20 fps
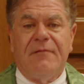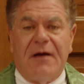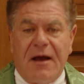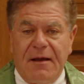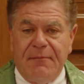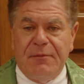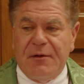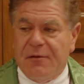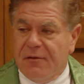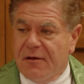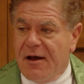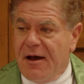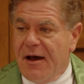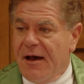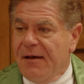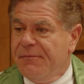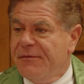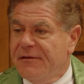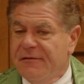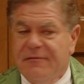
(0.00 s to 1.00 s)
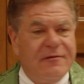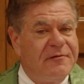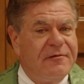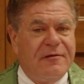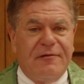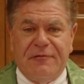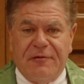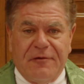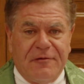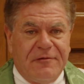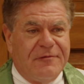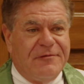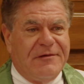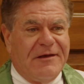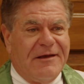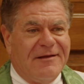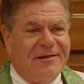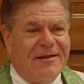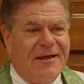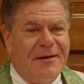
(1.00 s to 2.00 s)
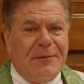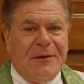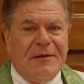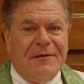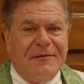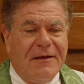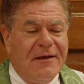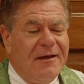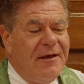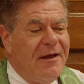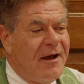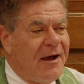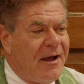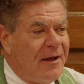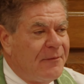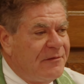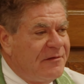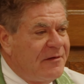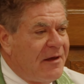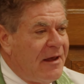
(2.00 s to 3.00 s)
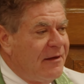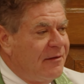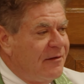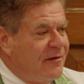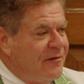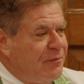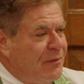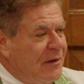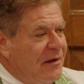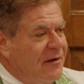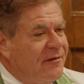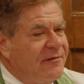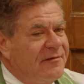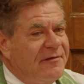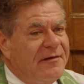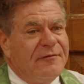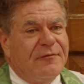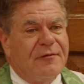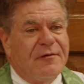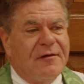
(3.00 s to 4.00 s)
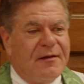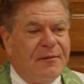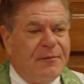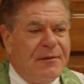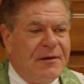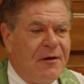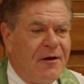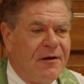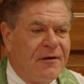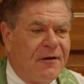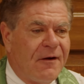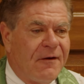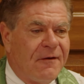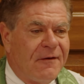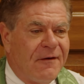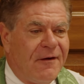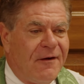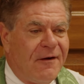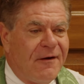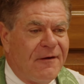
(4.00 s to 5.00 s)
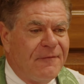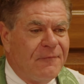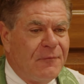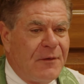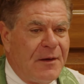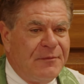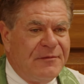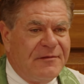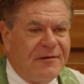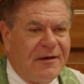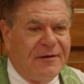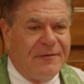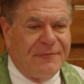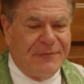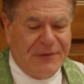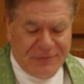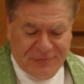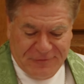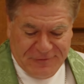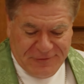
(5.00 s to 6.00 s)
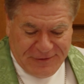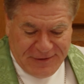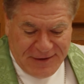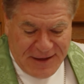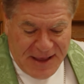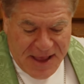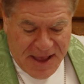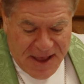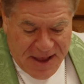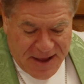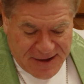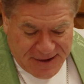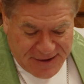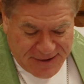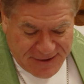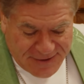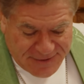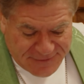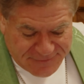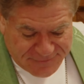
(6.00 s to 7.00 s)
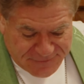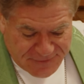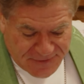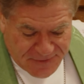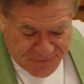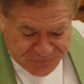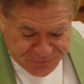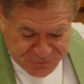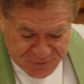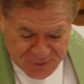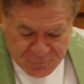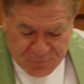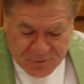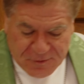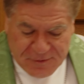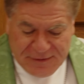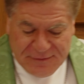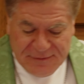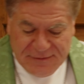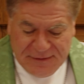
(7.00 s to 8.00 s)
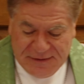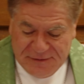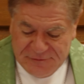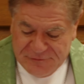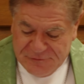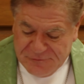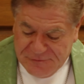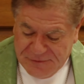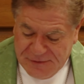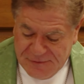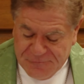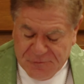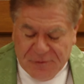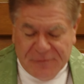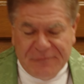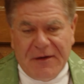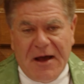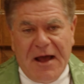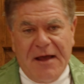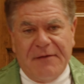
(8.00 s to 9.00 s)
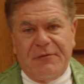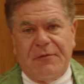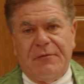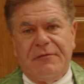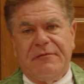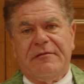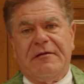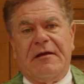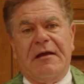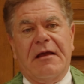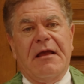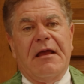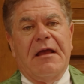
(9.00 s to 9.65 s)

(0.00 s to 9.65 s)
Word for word: I'm Bill Cobb. This is the Church of St. Clement. I'm saying this because these are going to be on our, our website eventually. And um, we're in the history of revivals.